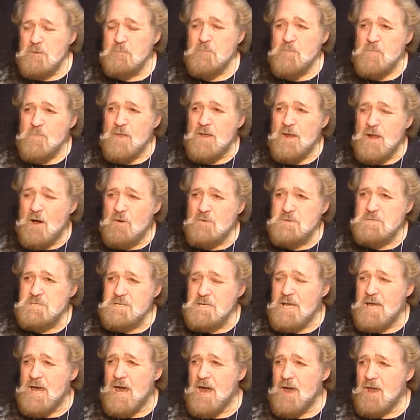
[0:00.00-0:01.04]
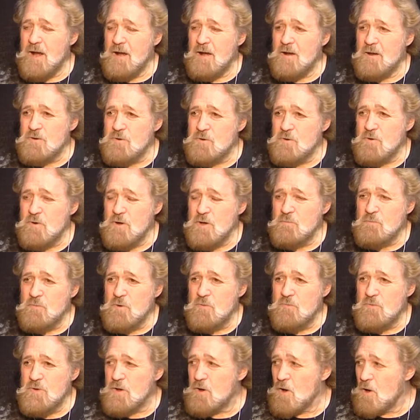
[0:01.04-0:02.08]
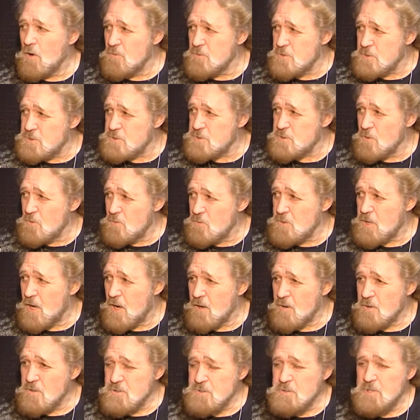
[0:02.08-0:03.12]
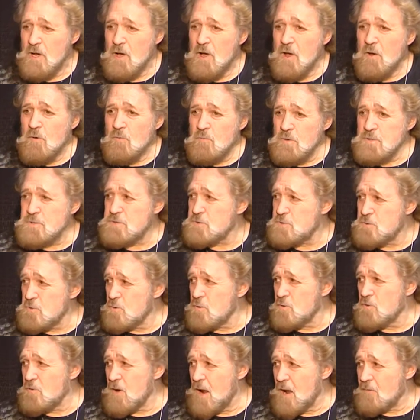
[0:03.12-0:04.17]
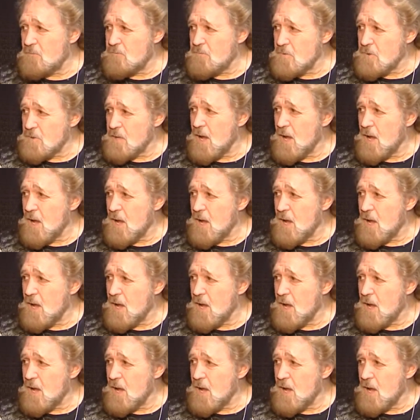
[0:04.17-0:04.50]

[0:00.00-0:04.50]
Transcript: And I was in Canada doing a movie called The Snow Tigers with Stuart Raffle,